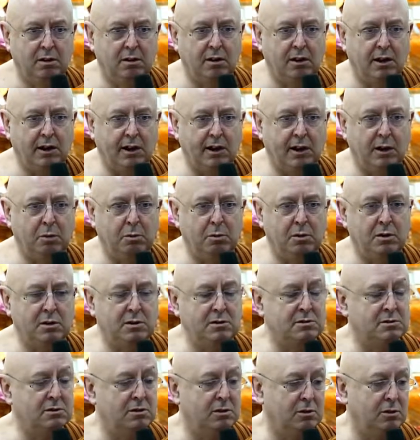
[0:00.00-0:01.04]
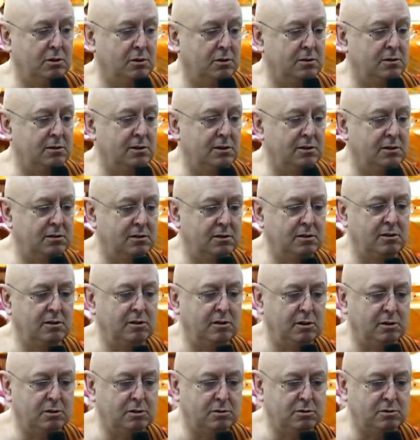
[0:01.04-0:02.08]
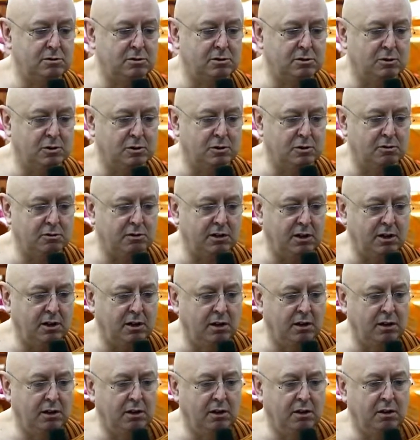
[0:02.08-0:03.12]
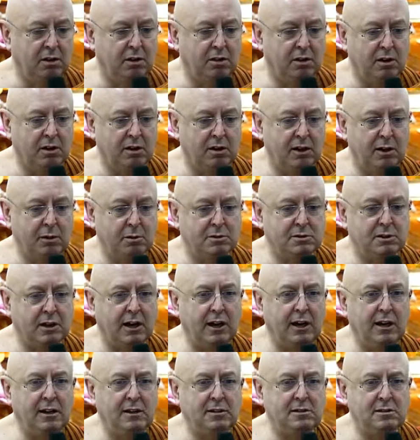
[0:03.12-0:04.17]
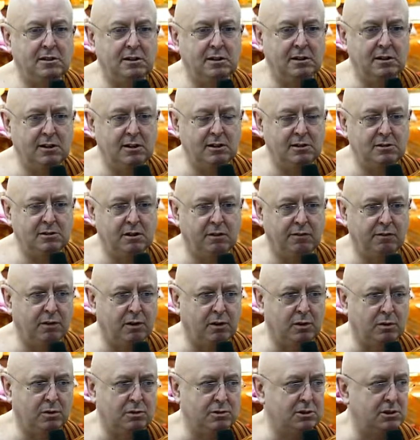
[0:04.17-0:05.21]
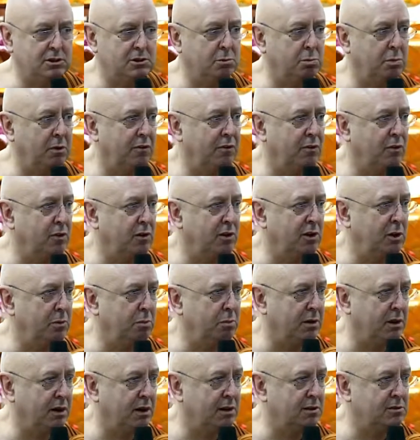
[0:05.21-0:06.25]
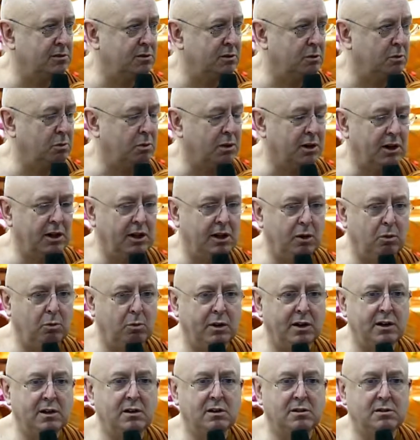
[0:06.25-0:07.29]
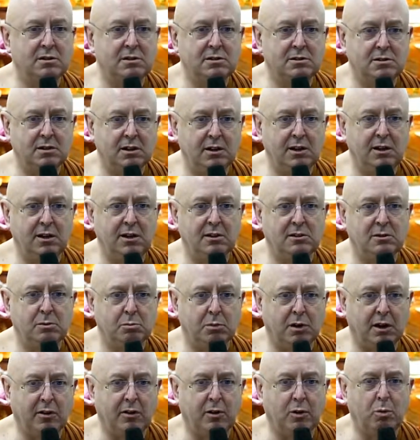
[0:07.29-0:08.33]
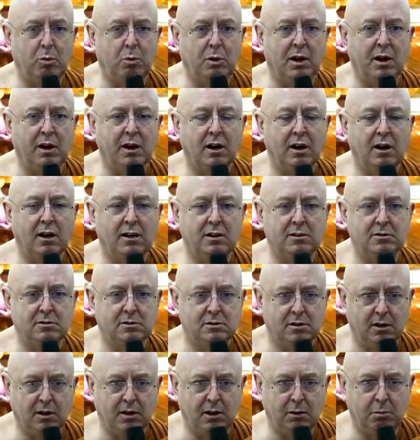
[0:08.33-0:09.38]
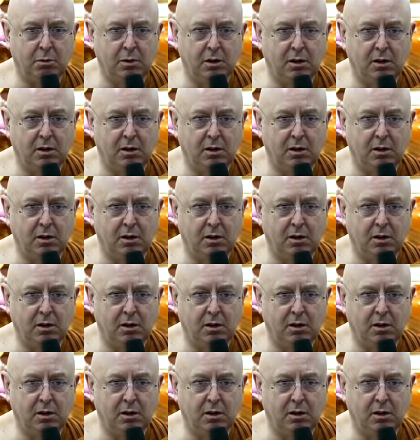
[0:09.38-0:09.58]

And it was, according to the old story, that he was 80 years of old. Just before he passed away, he went to see his mother one last time.